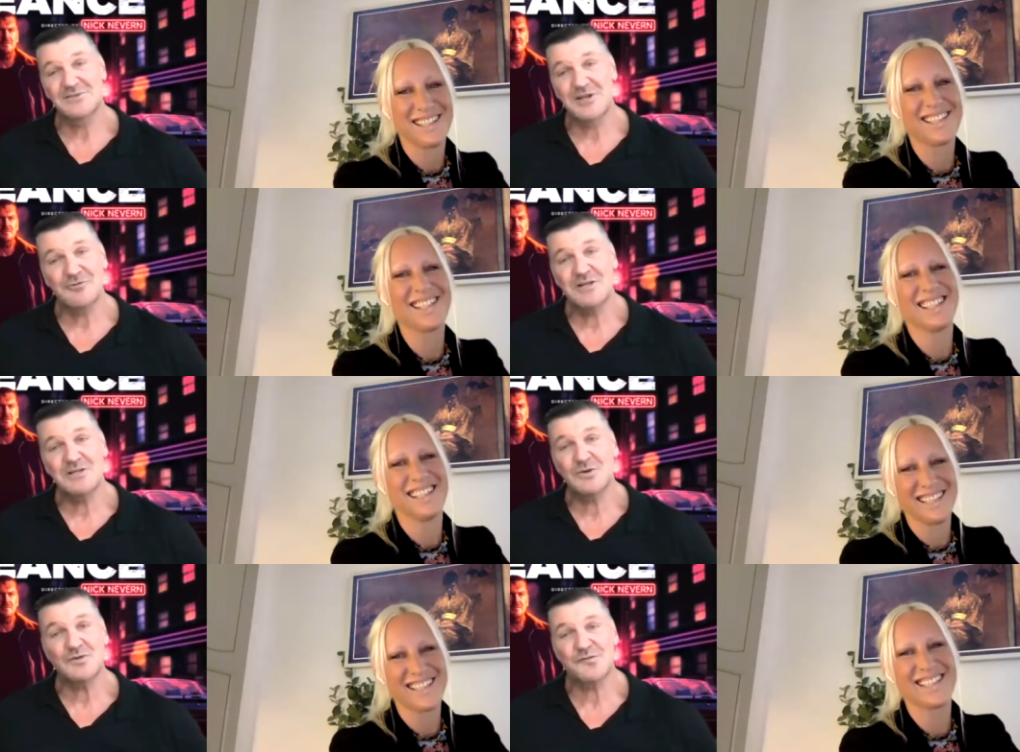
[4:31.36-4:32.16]
Speaker 1: They
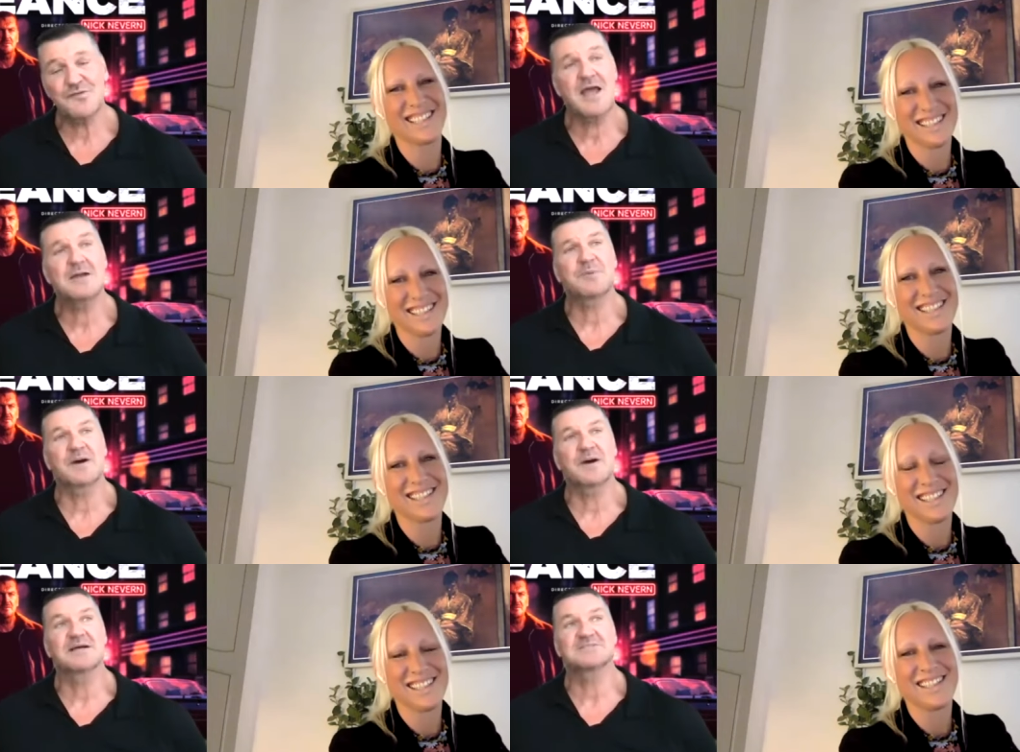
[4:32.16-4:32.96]
really do. The fan
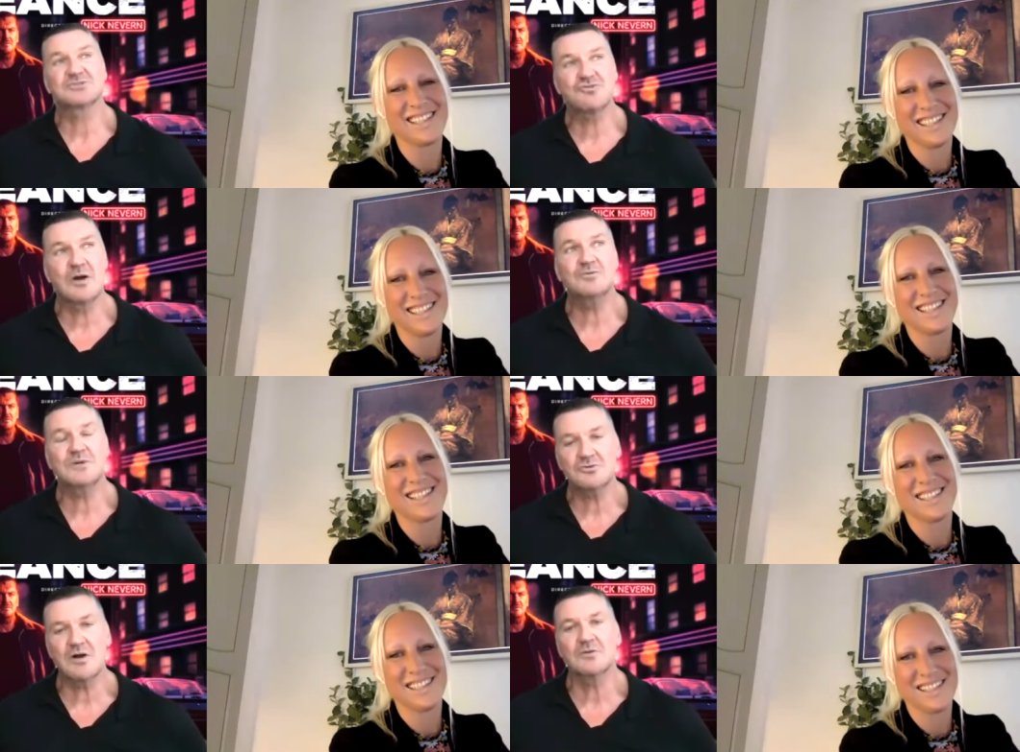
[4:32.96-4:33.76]
base has grown
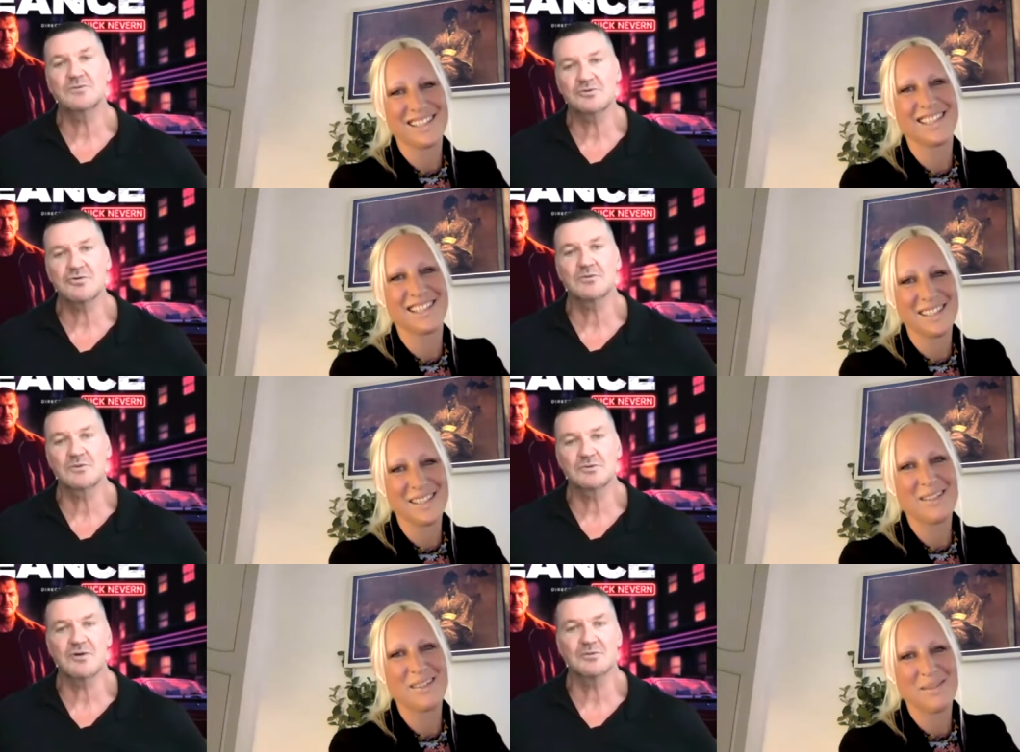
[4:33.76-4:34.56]
and grown and grown
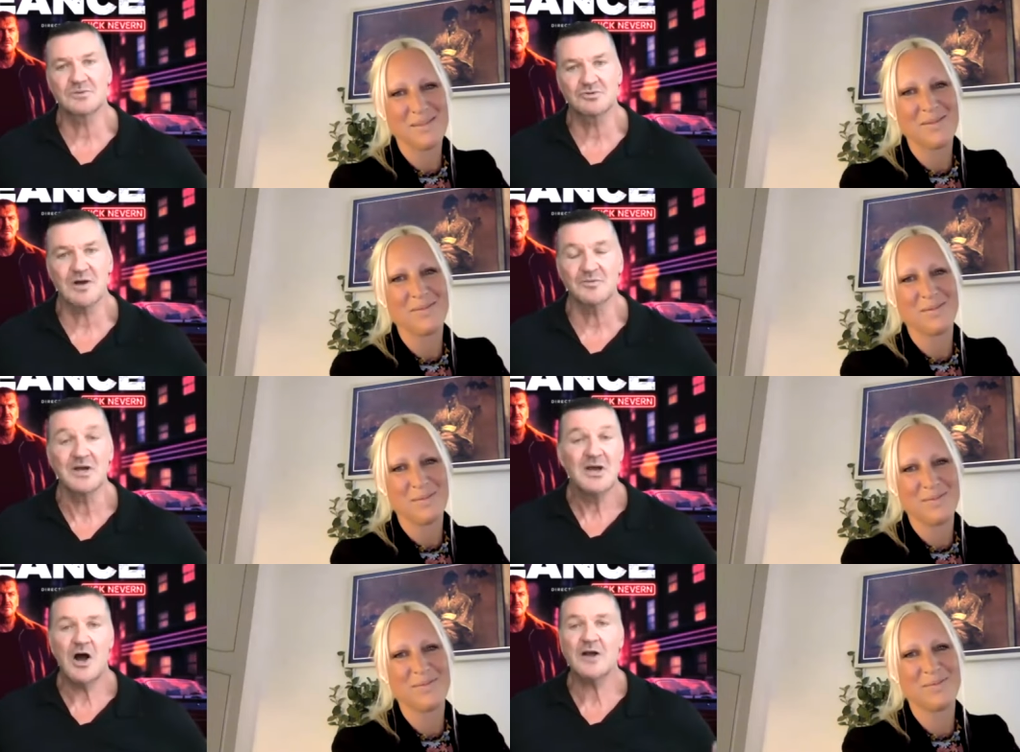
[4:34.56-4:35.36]
and grown and grown.
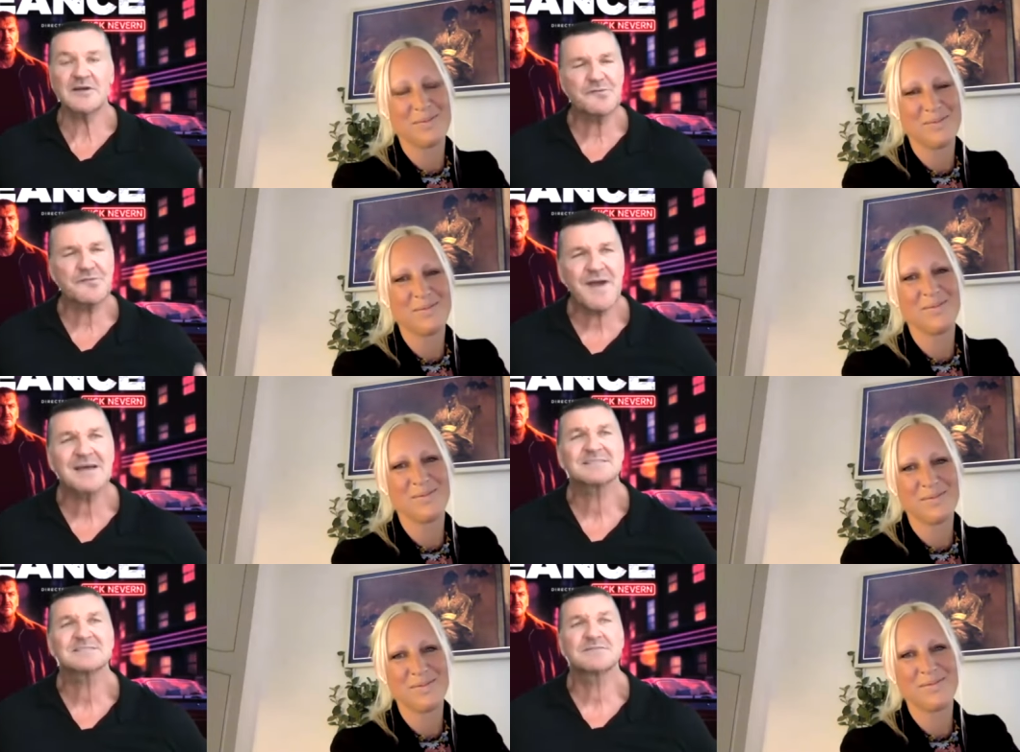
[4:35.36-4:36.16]
I get
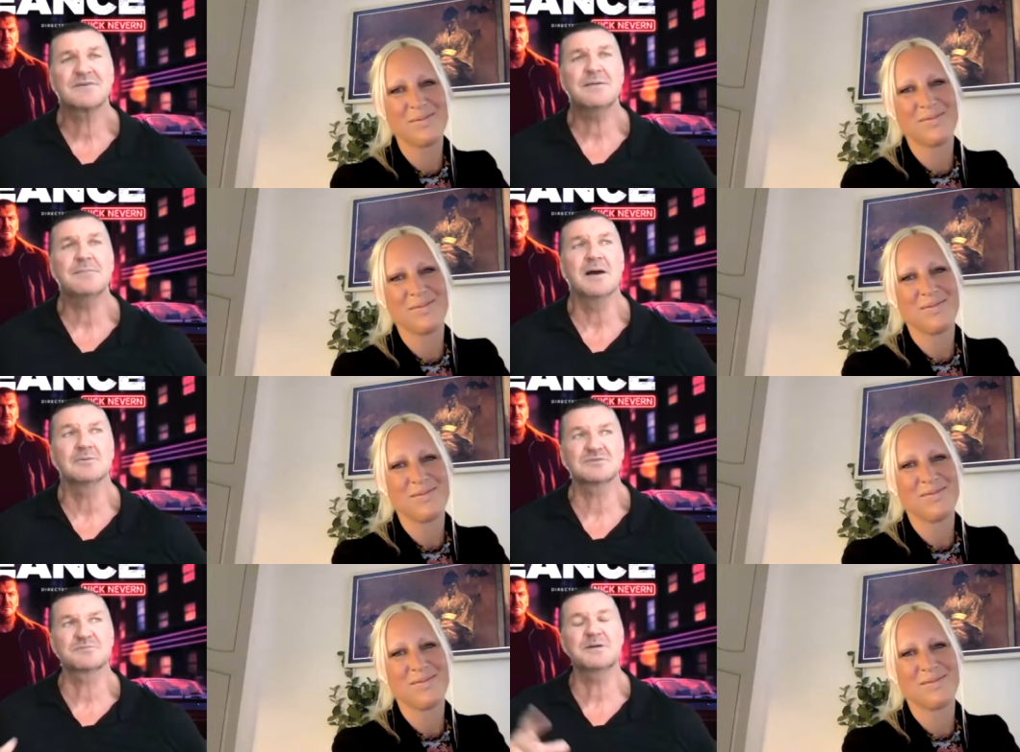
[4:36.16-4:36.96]
thousands of
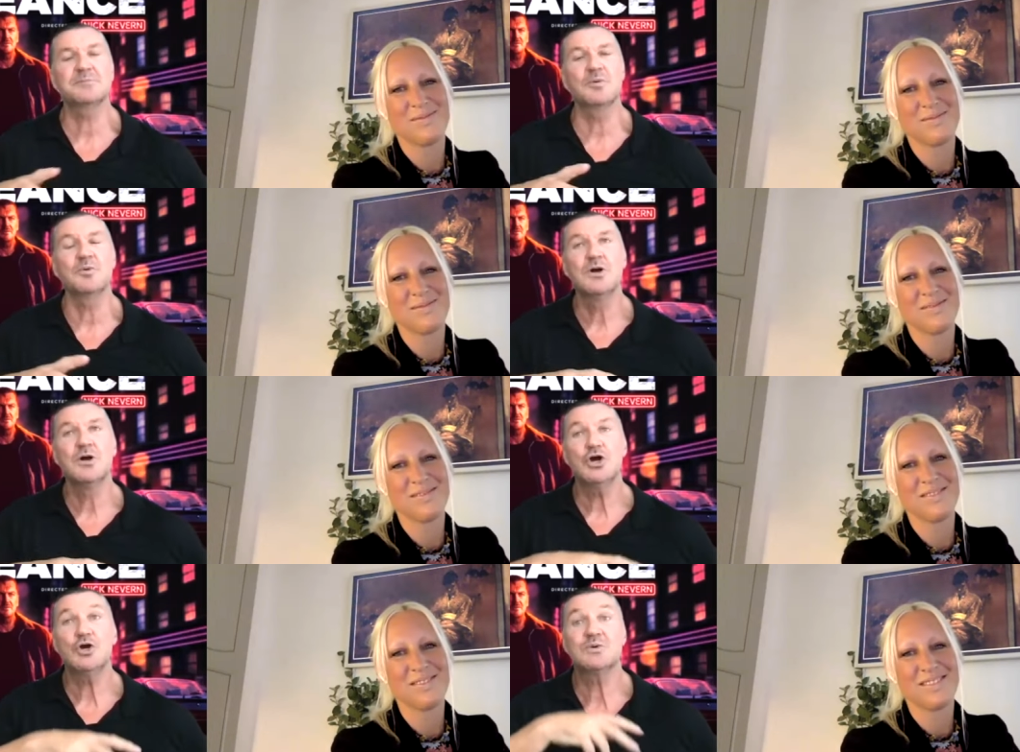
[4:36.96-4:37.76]
emails of people
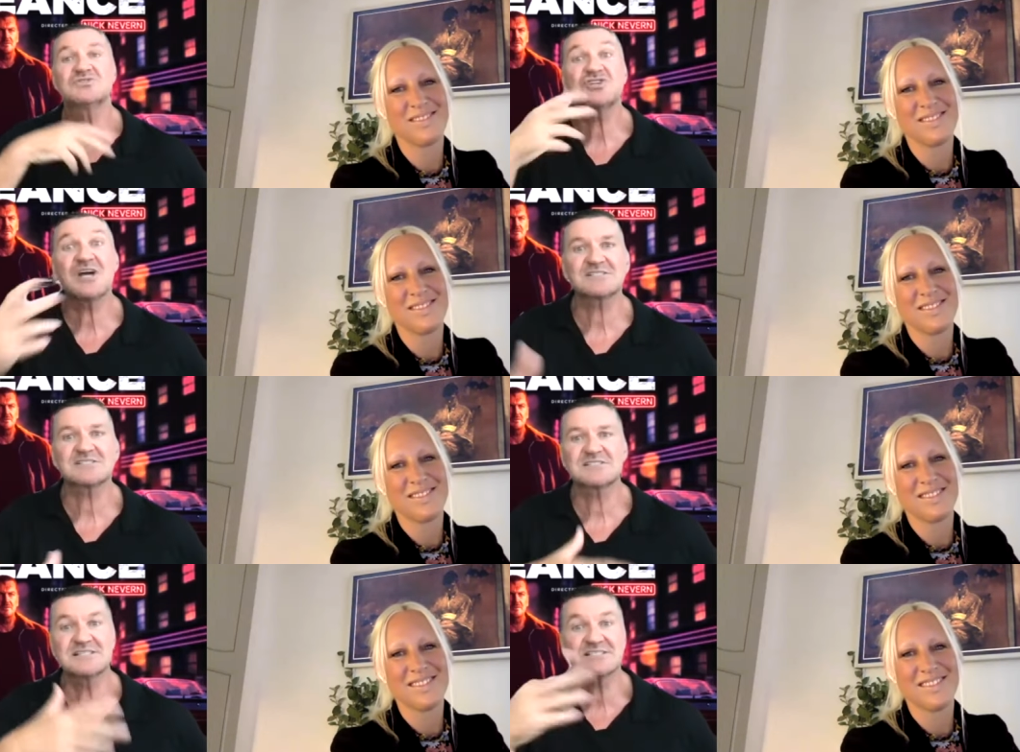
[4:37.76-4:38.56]
who are
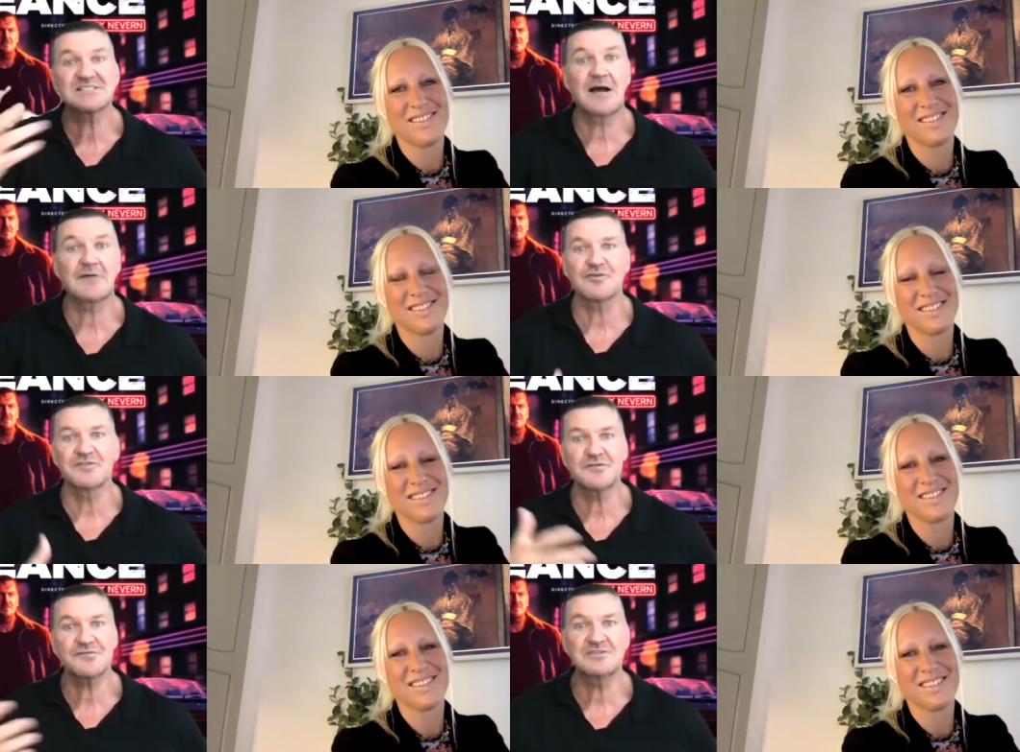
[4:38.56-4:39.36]
just
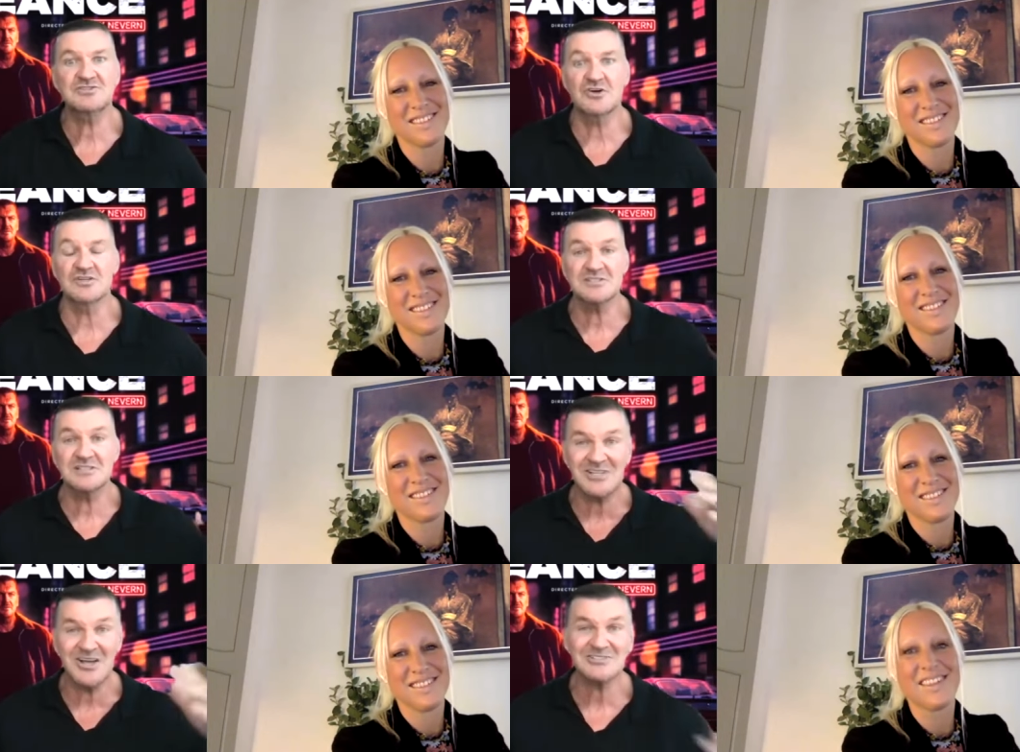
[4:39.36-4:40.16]
discovering the franchise and
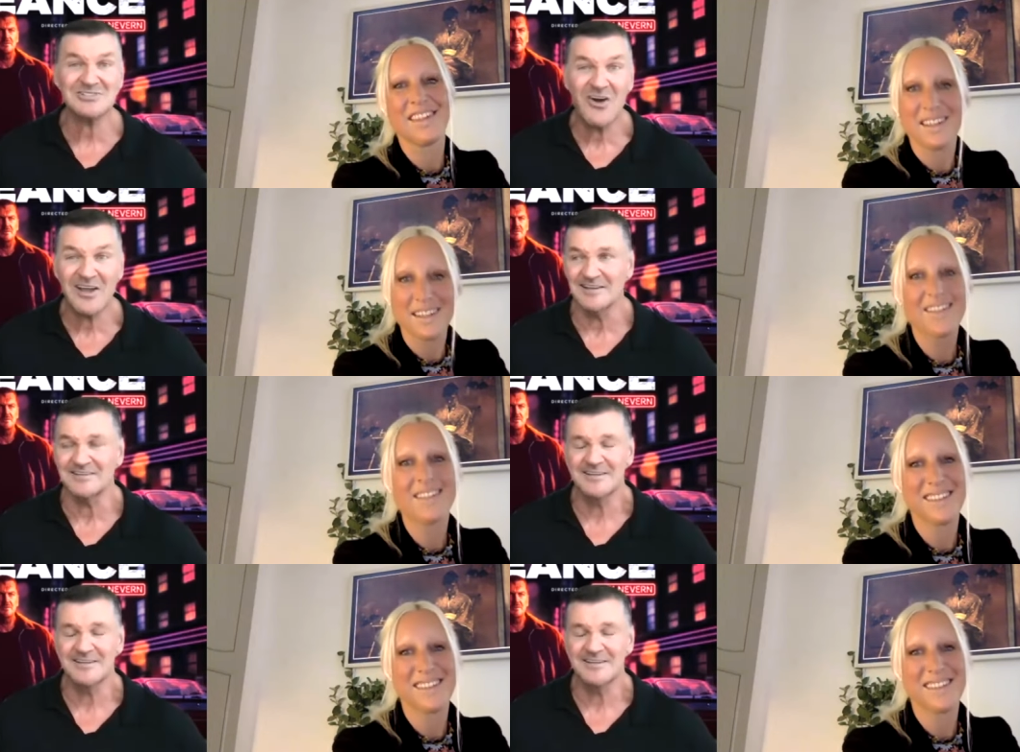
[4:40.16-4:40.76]
they're so excited.